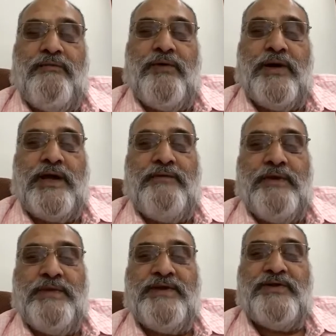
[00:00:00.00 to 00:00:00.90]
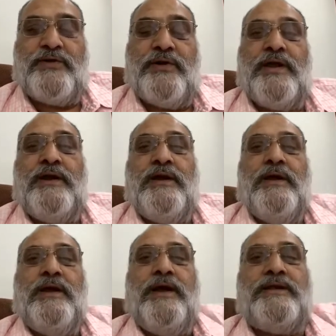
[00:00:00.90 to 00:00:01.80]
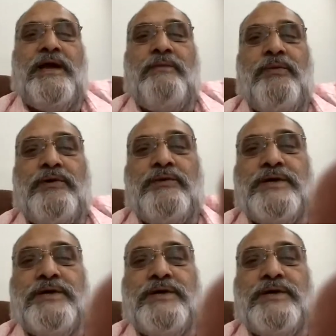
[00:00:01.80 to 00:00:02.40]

for giving me this honor and thankful to